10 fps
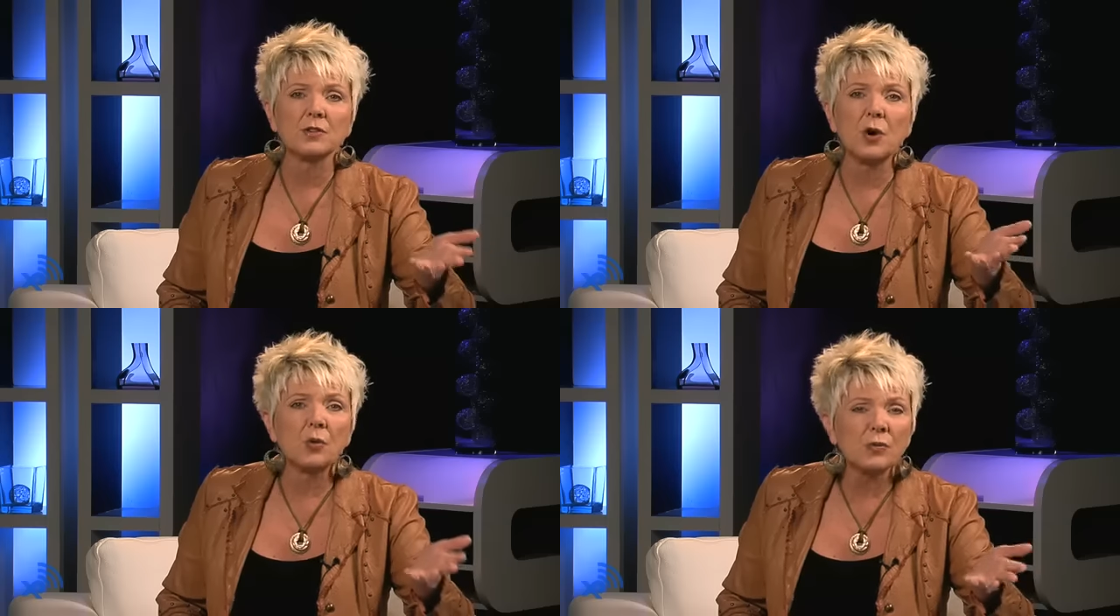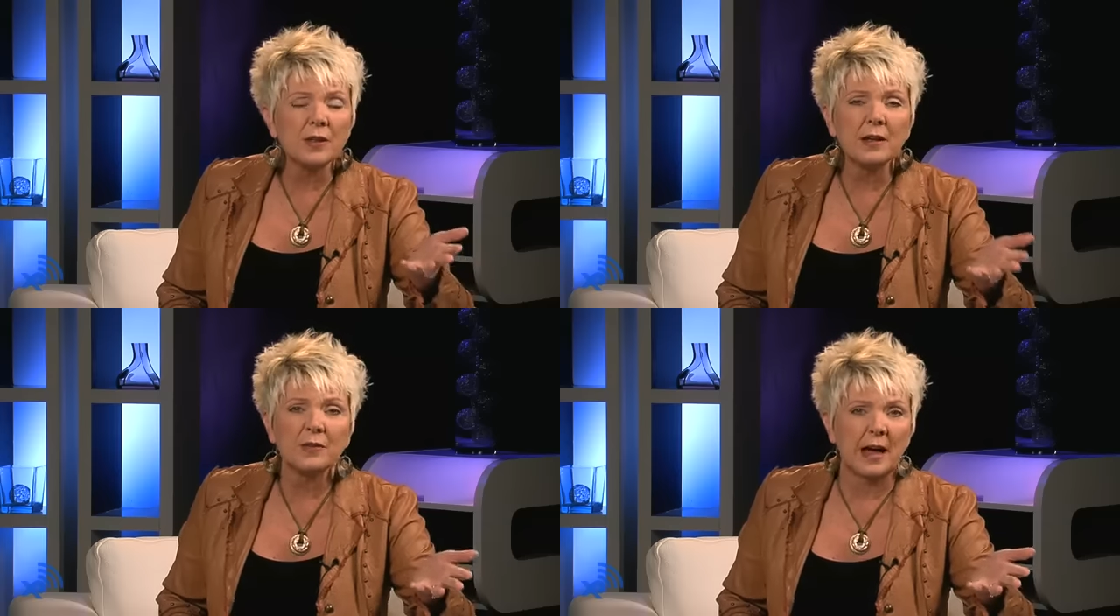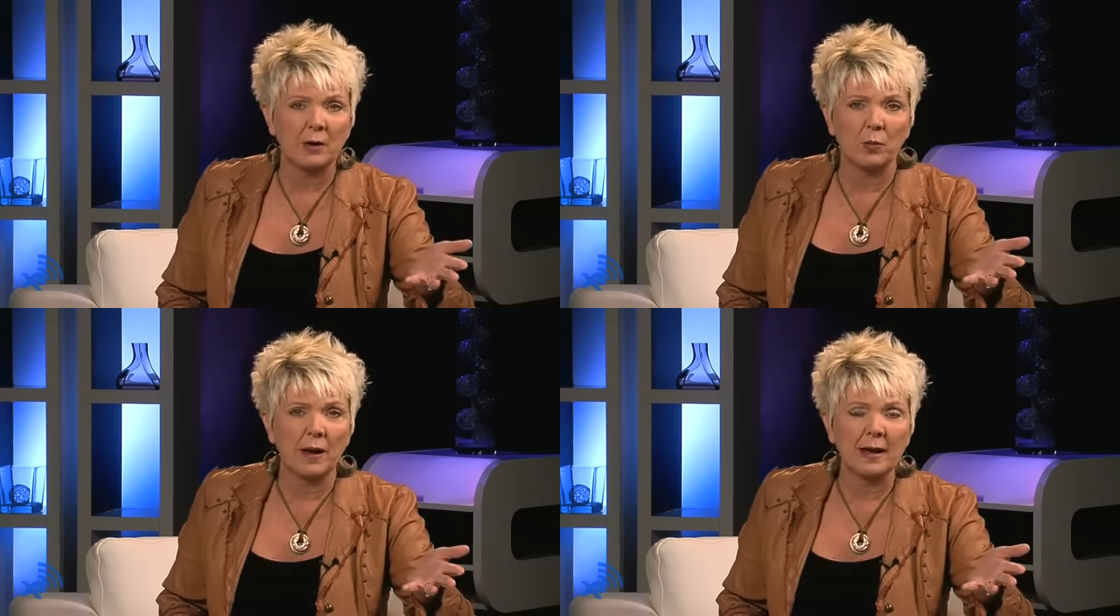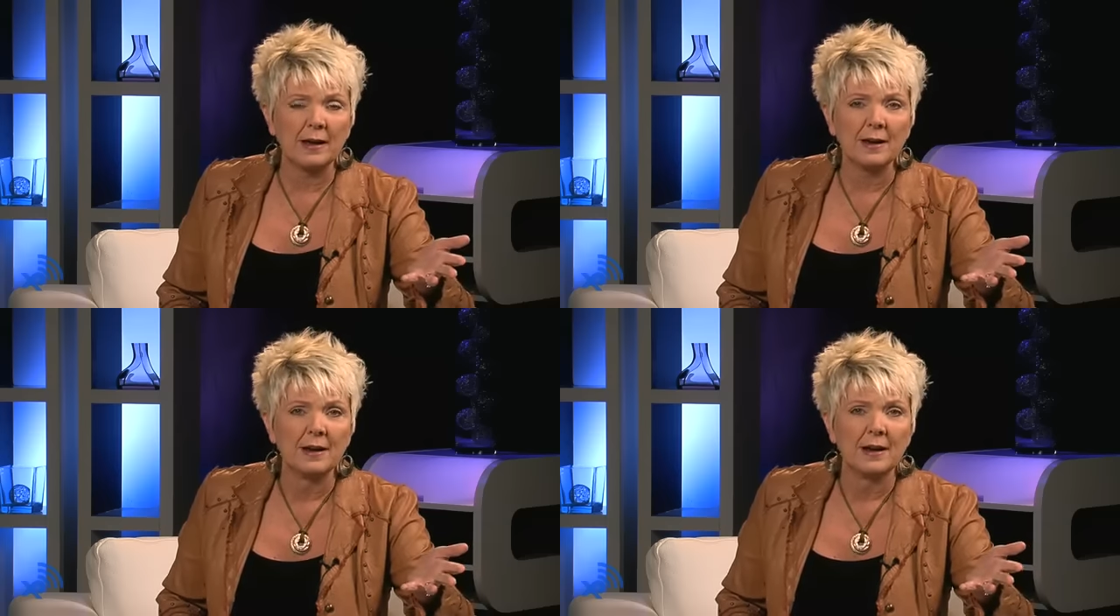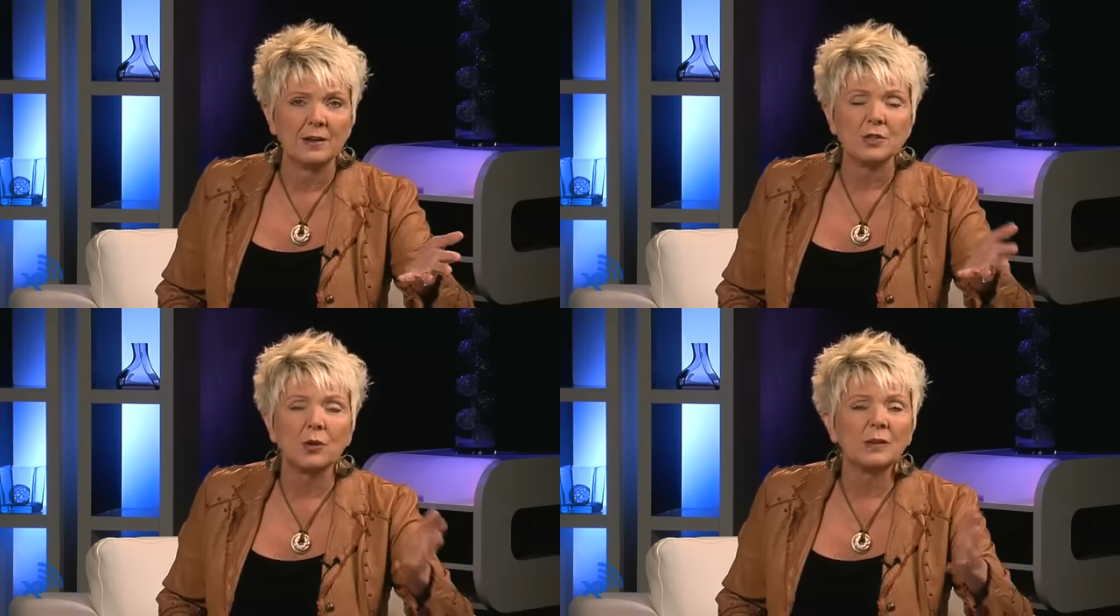Don't think that way.
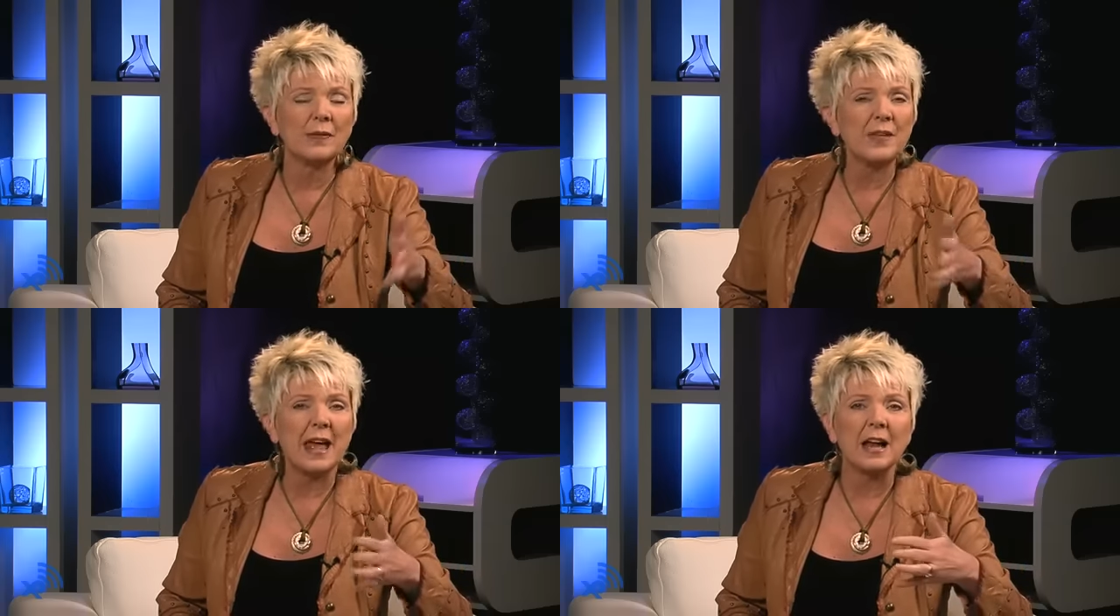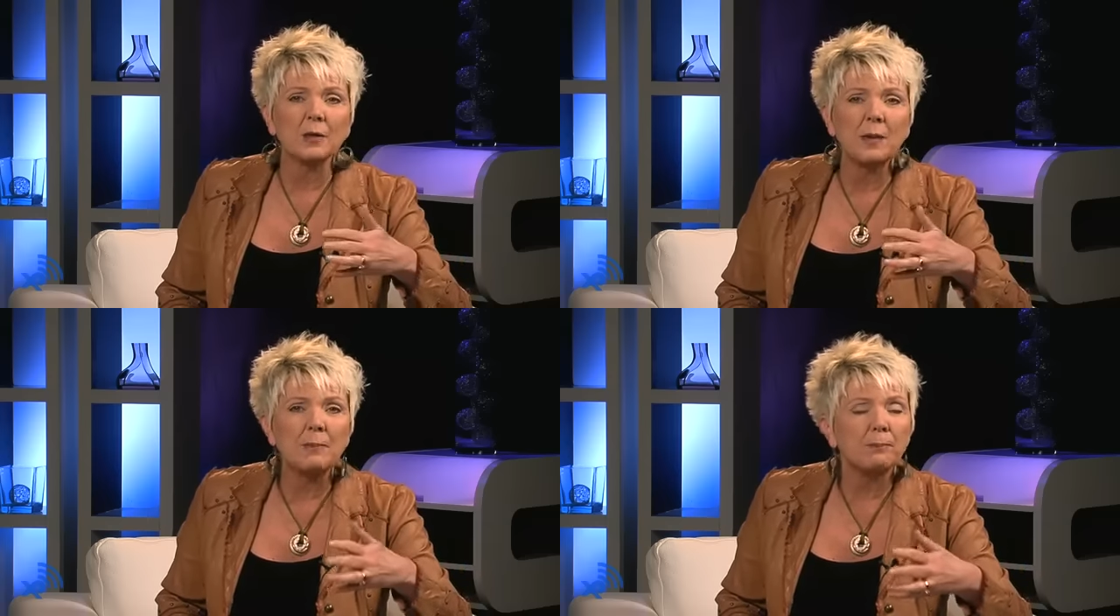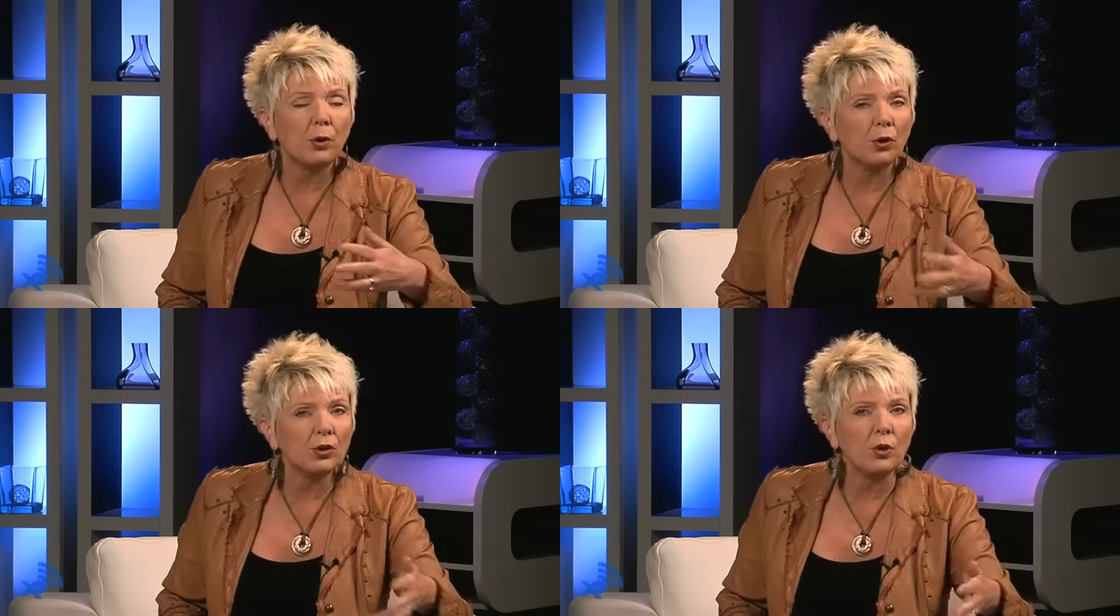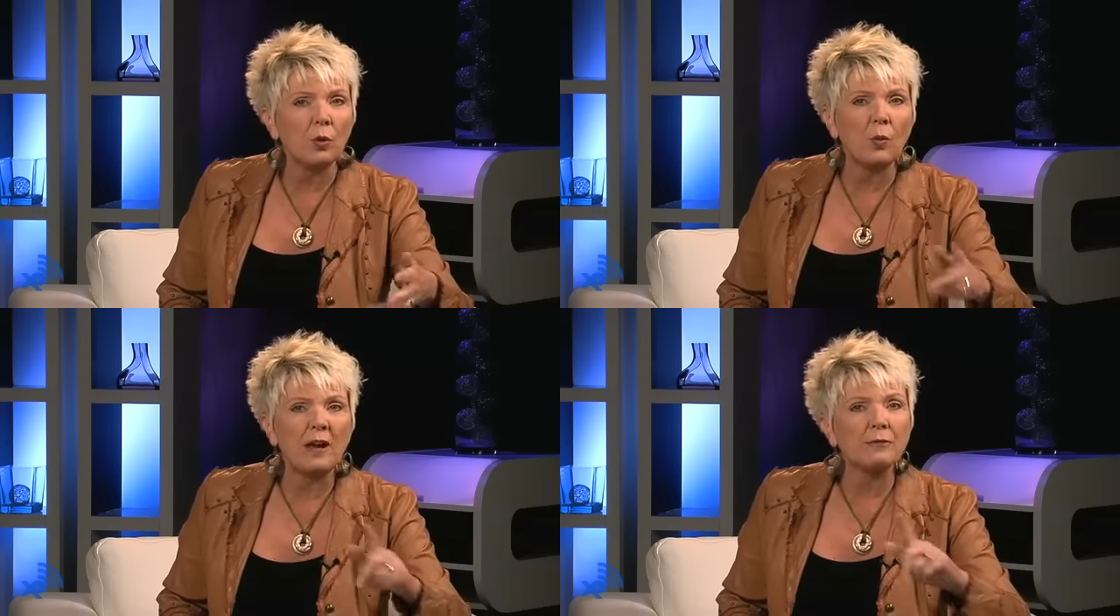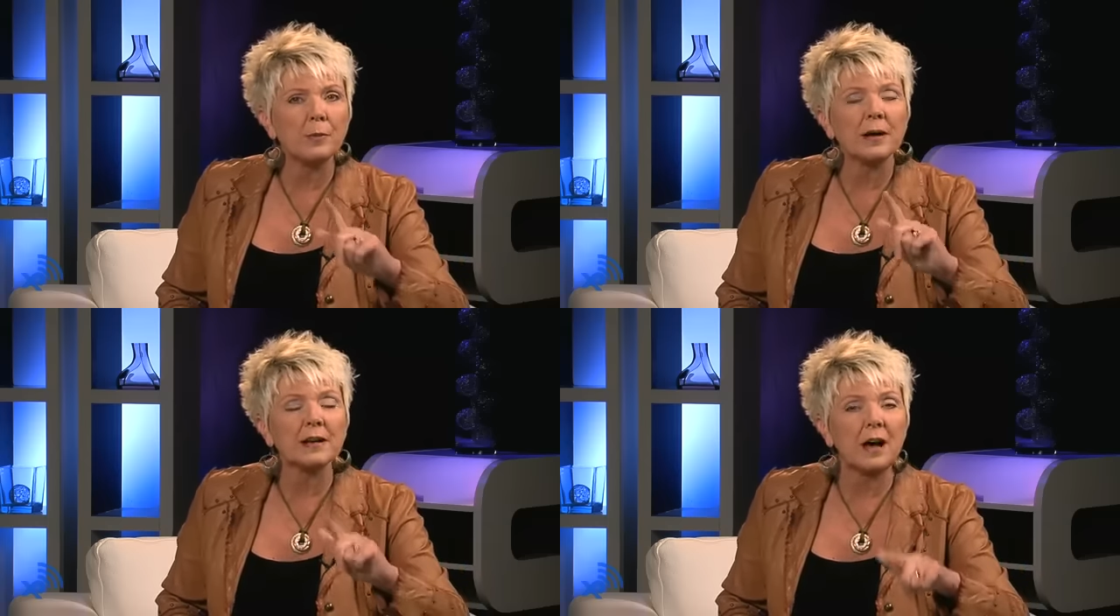Don't let the enemy pull you away
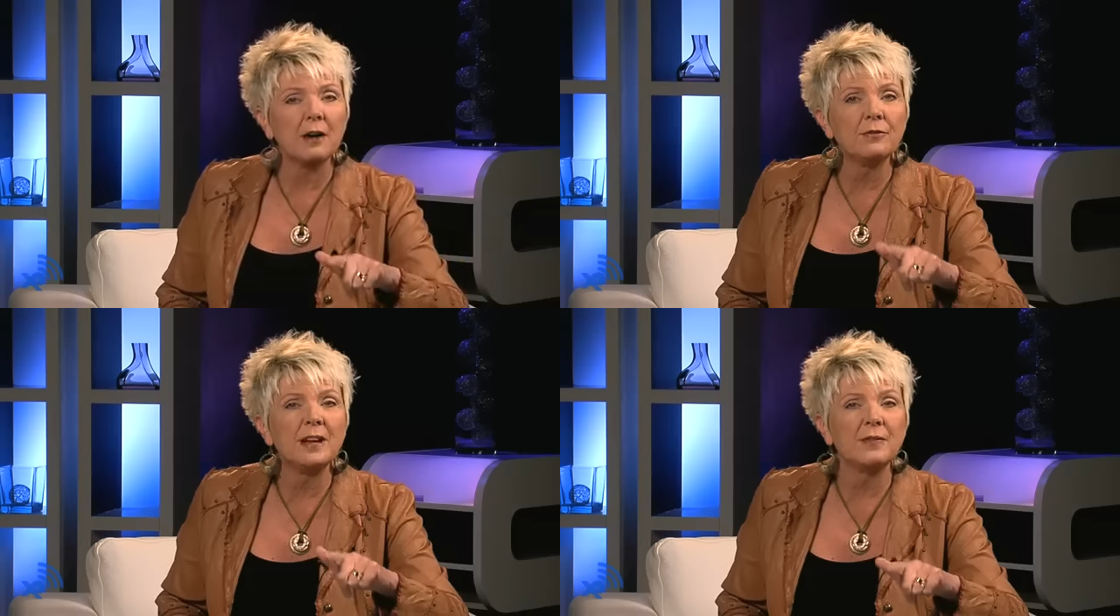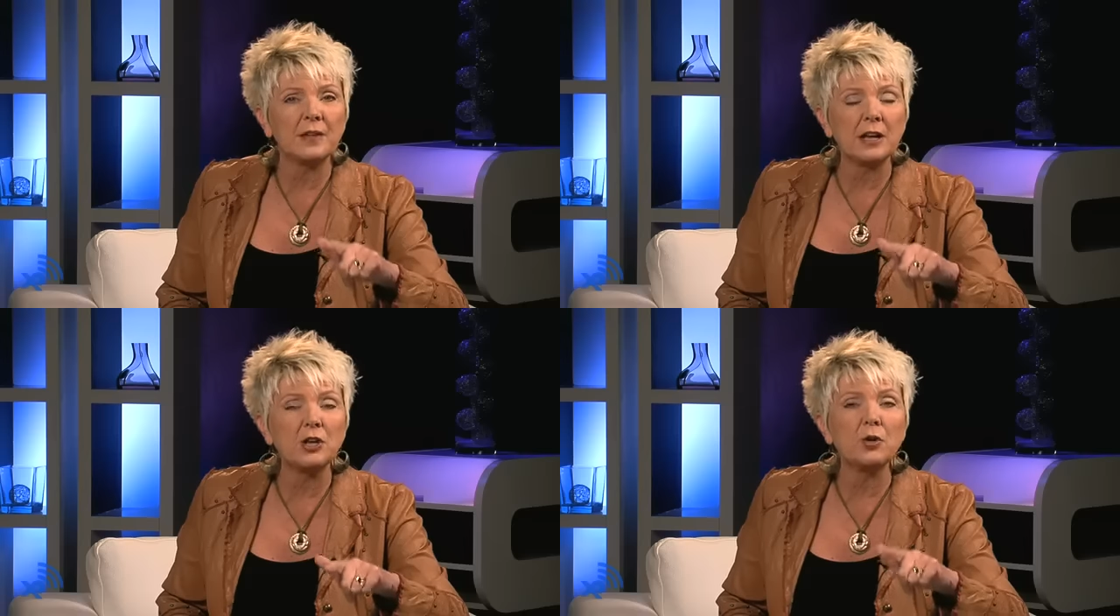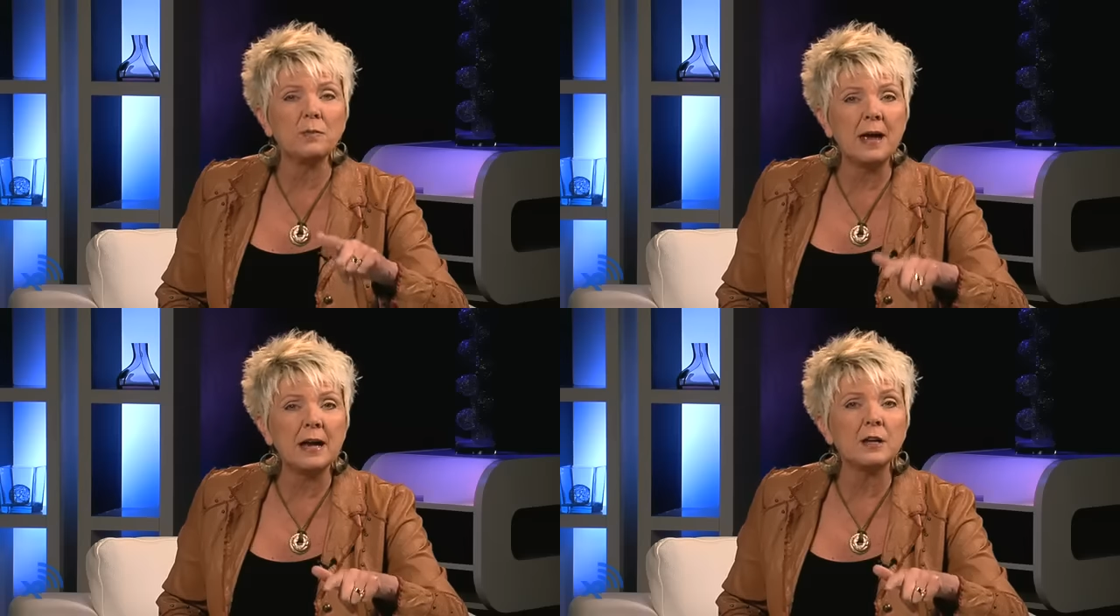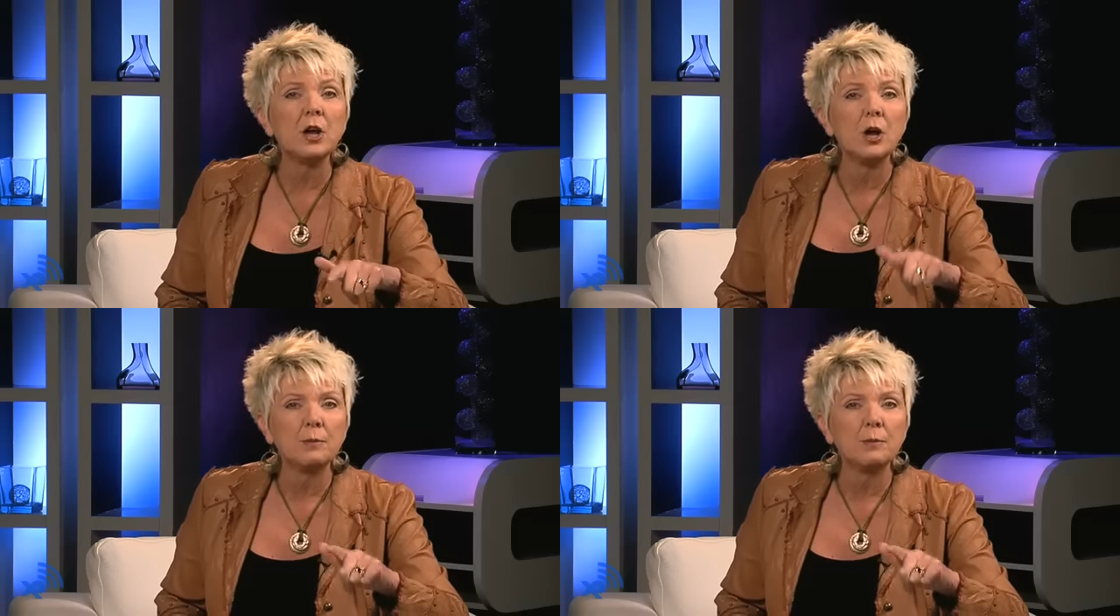from a covenant that you made